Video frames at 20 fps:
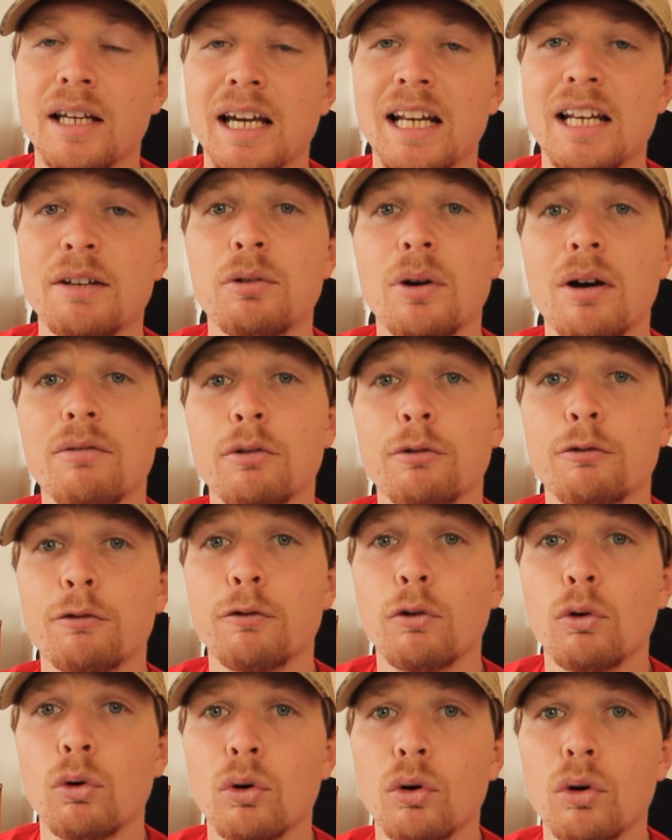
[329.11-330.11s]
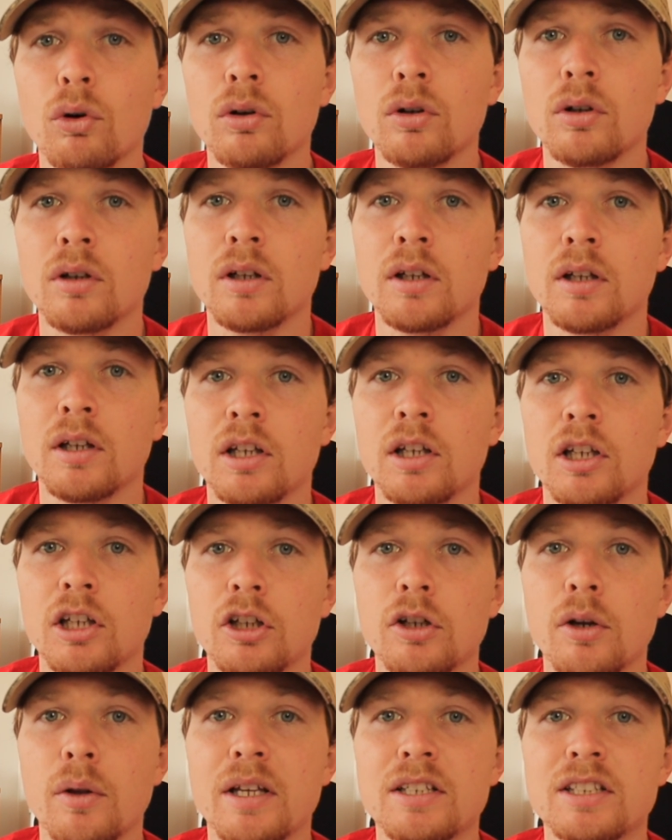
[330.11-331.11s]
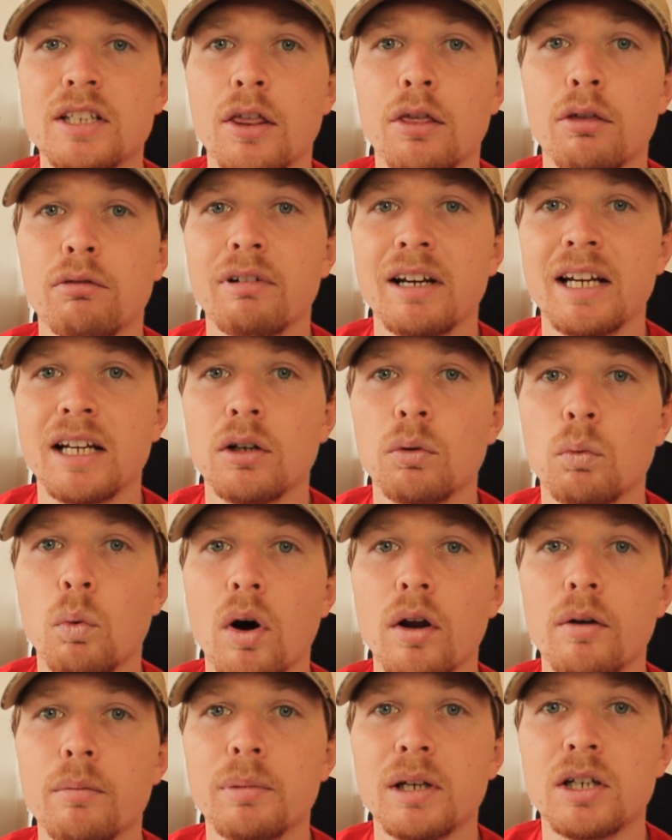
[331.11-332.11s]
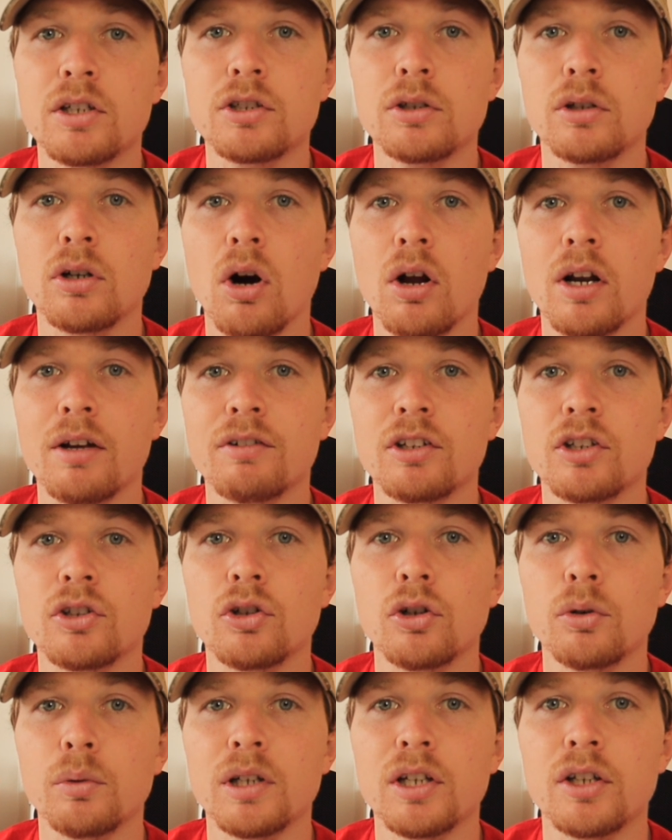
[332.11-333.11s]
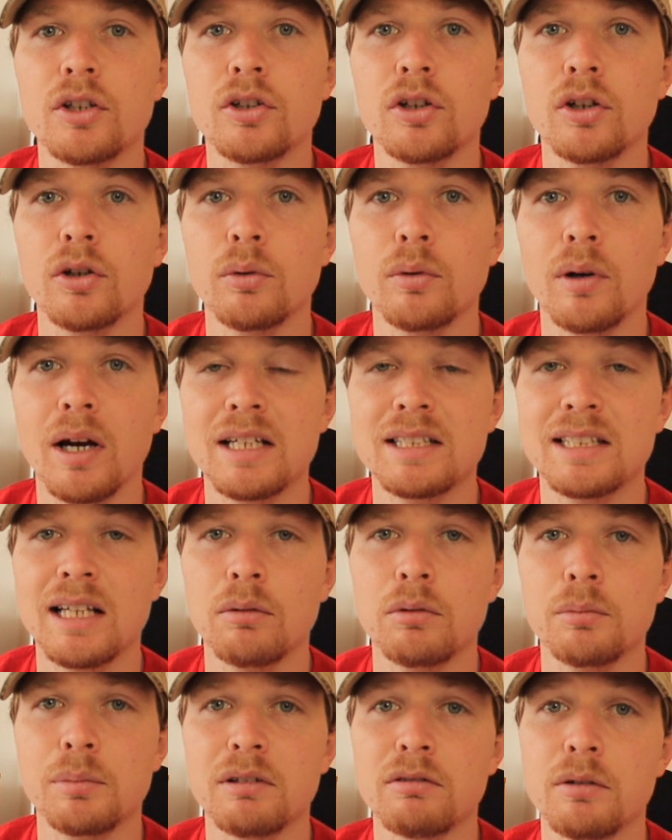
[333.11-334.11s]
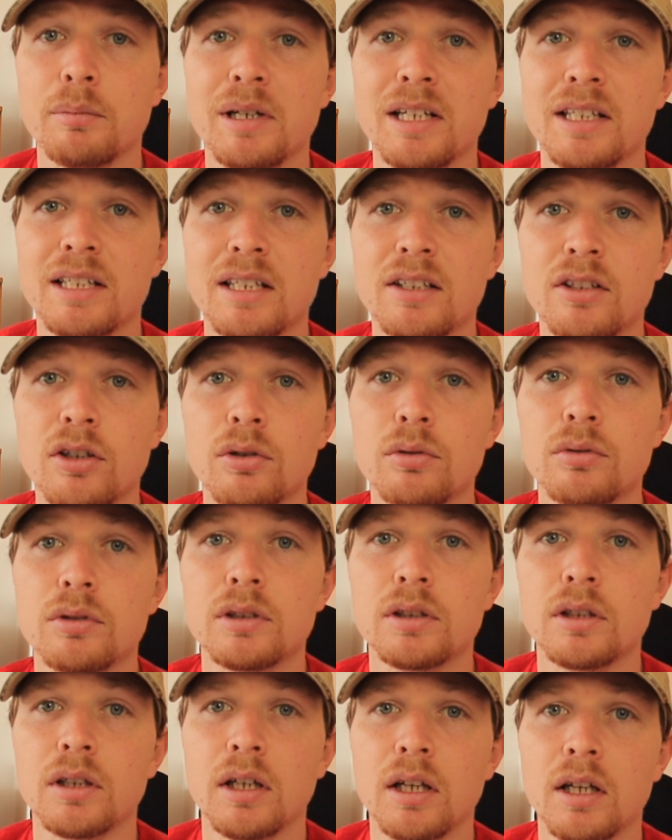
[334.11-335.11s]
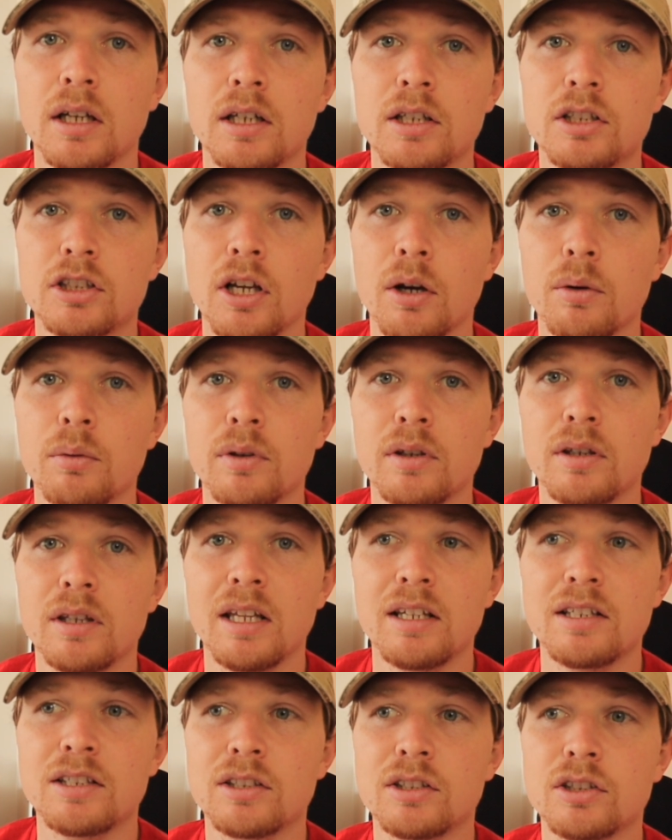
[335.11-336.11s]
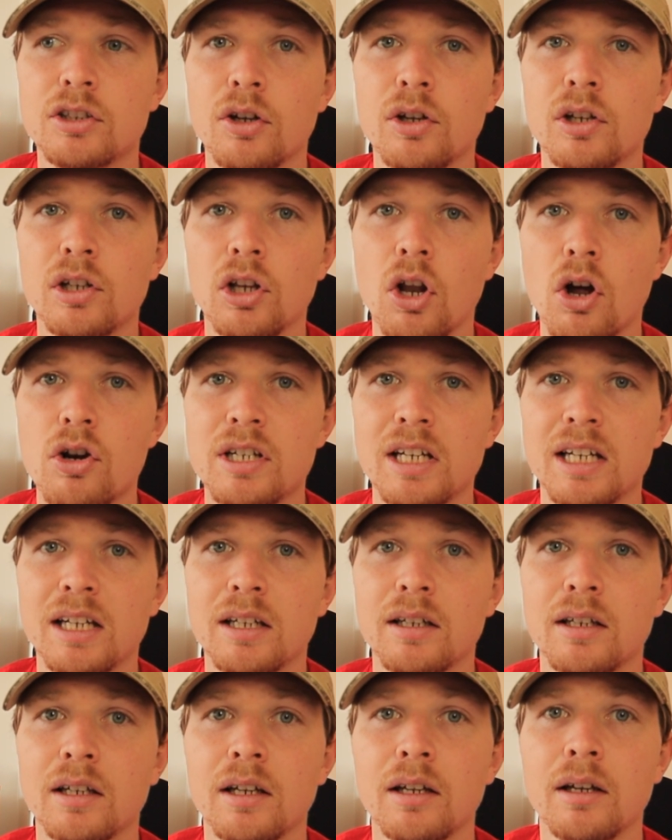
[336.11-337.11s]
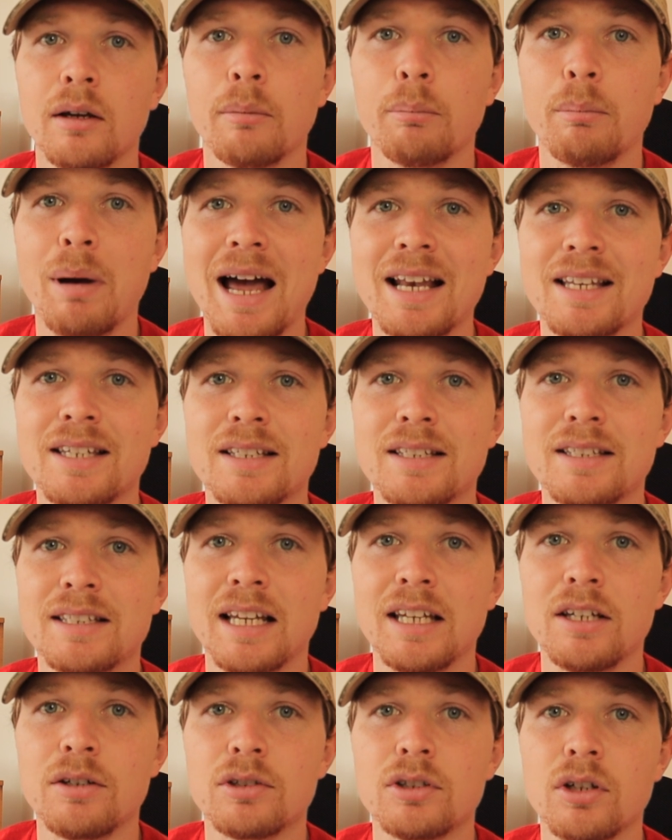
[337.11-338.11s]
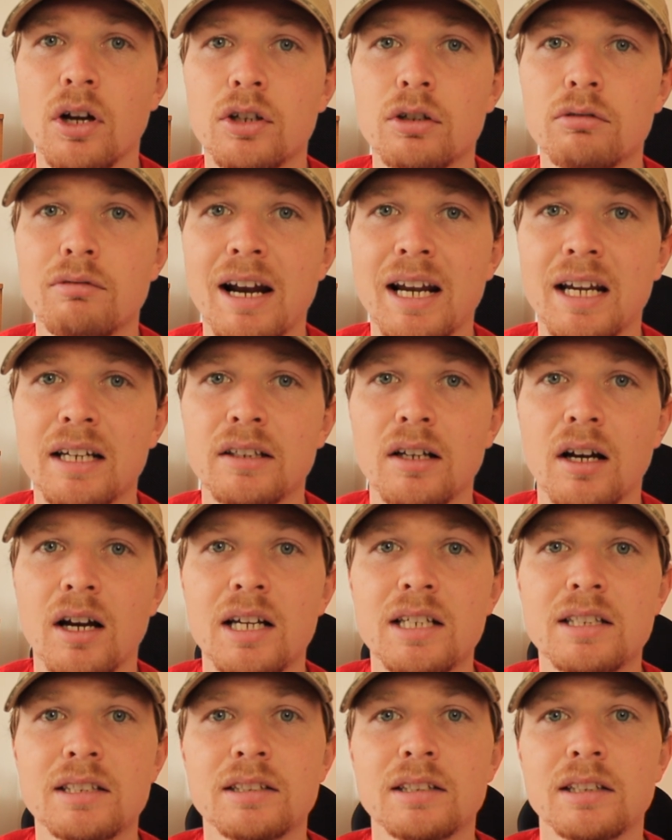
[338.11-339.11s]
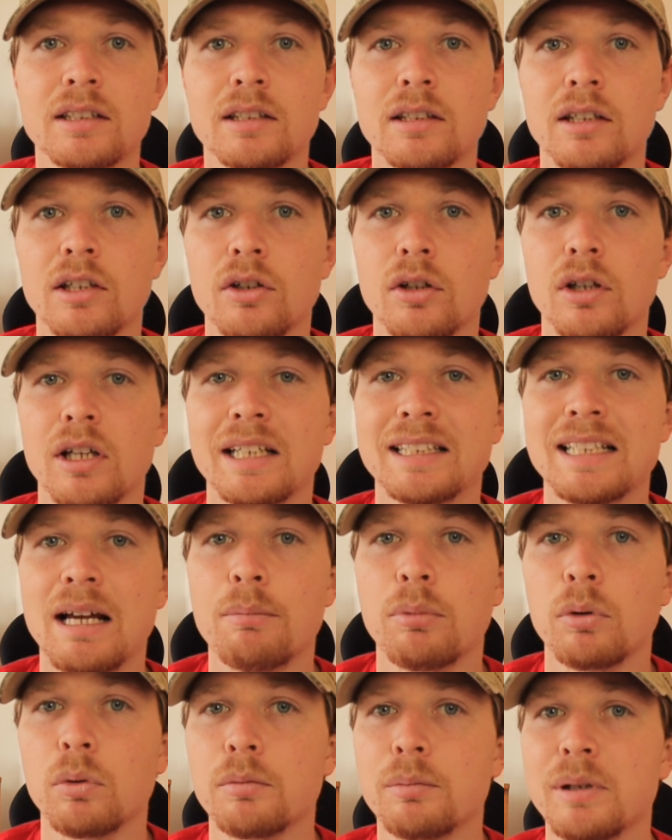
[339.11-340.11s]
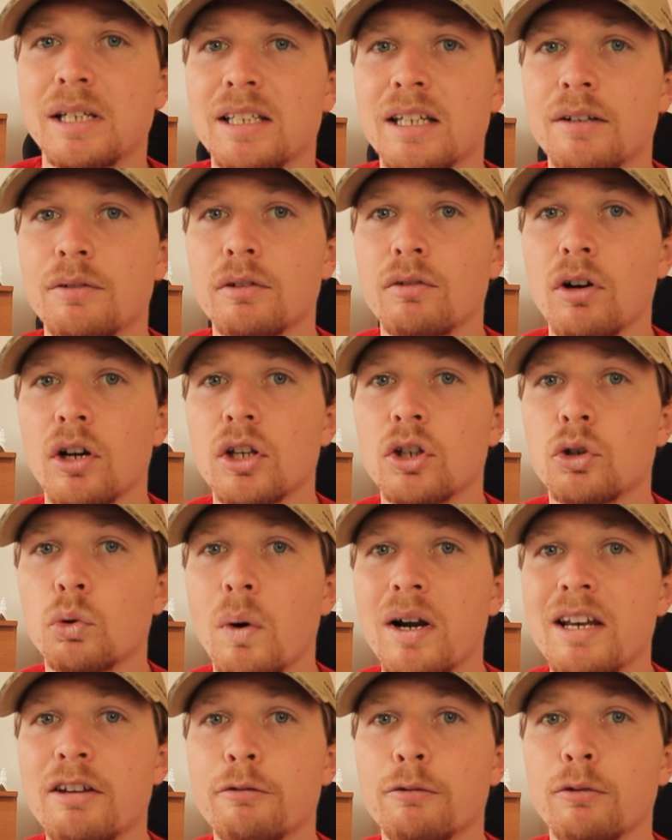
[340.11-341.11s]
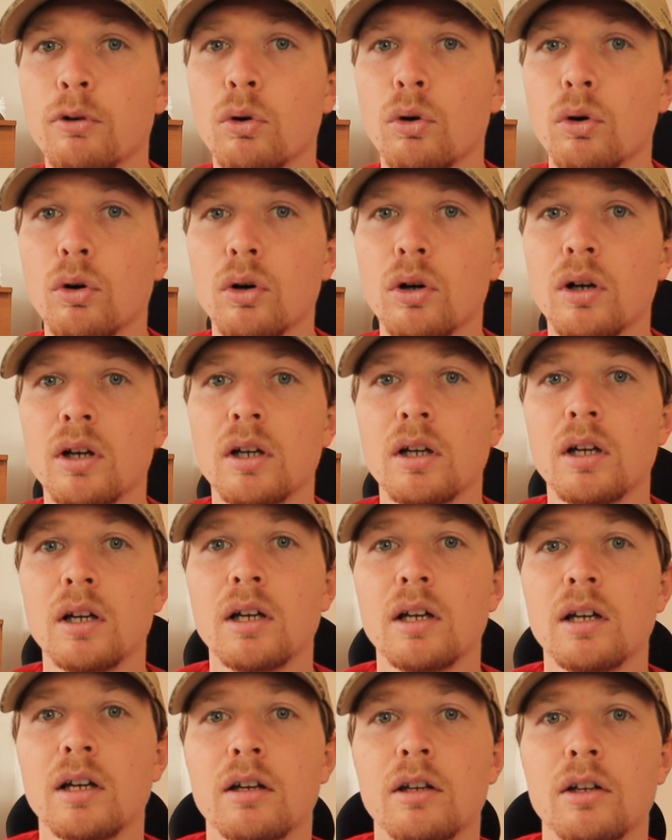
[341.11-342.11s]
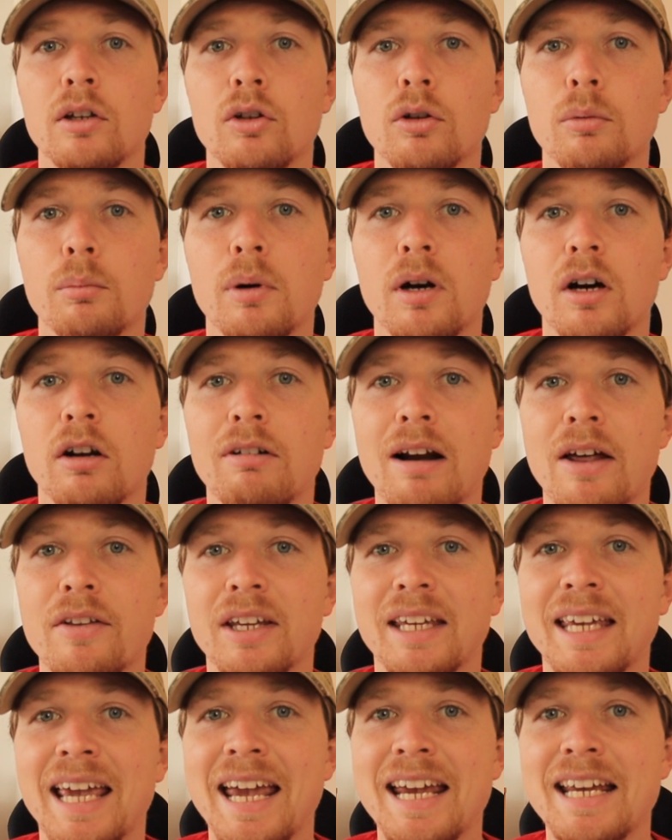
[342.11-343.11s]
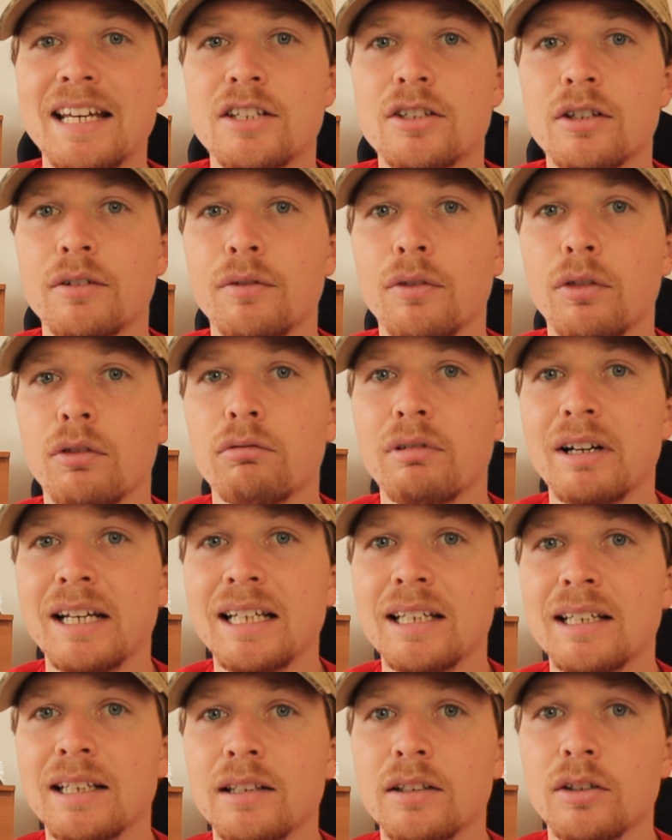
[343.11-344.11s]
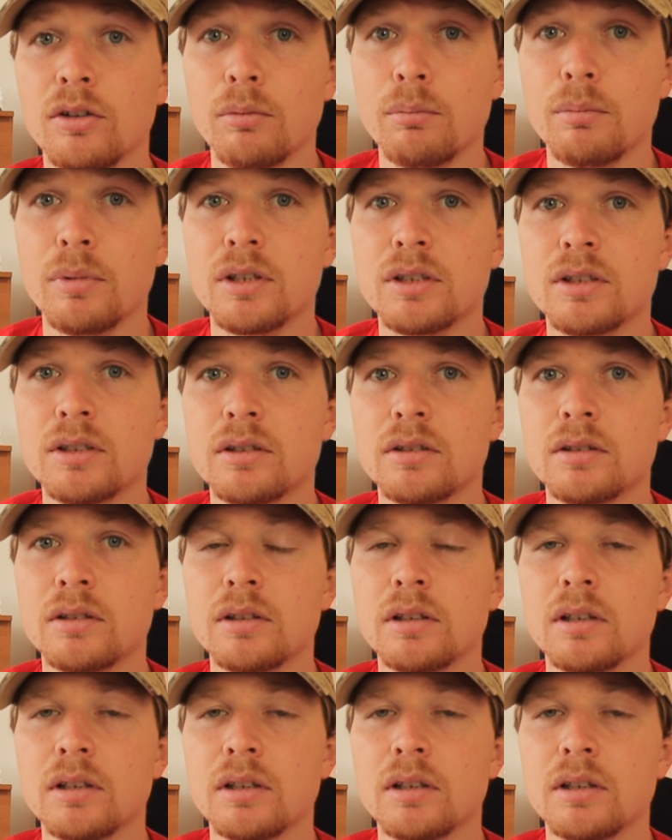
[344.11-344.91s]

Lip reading: And if you have a 4, you know that's a 3 and a 1, because you can't have a 2 and a 2, as that would be repeating 2s. So there's certain logic patterns that you start to recognize. Another example would be if you've got a 24 number around the cage of 3 numbers,